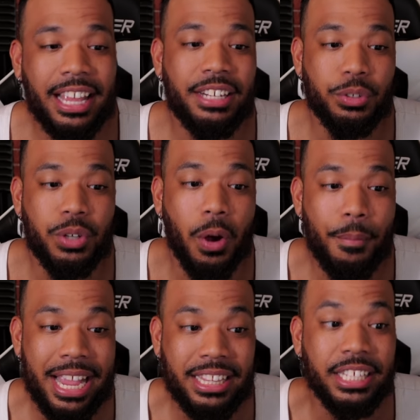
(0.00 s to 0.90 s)
and you
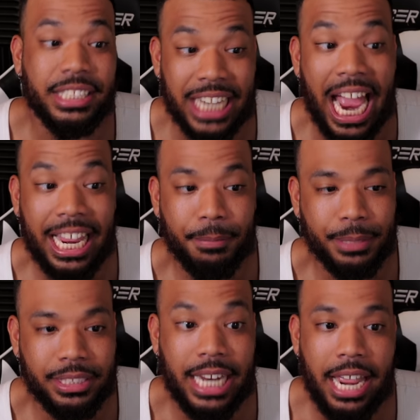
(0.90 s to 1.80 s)
don't make the giant
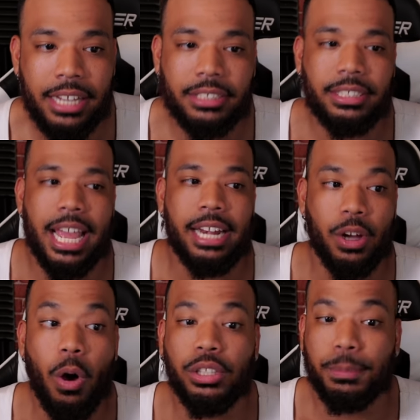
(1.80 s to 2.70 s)
mistakes that
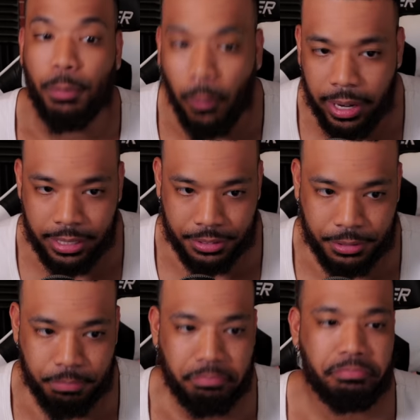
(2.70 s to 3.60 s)
cost
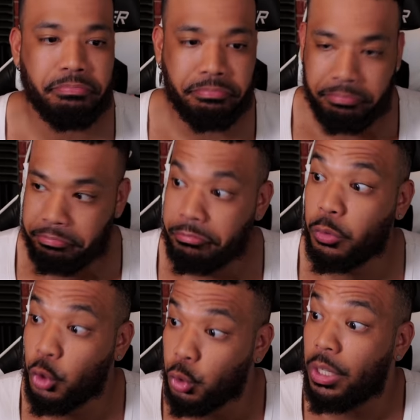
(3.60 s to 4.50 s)
points,
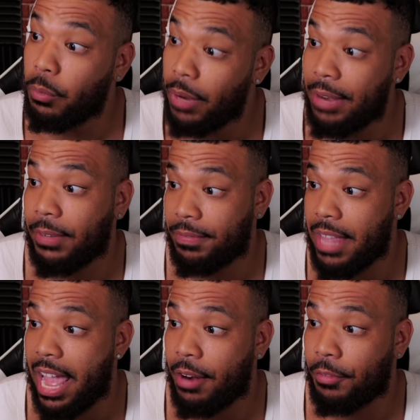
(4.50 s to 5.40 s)
you can win with
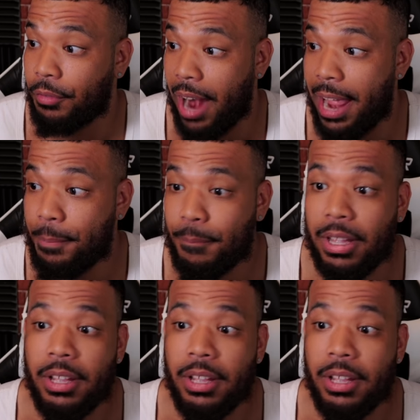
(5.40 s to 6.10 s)
that, right?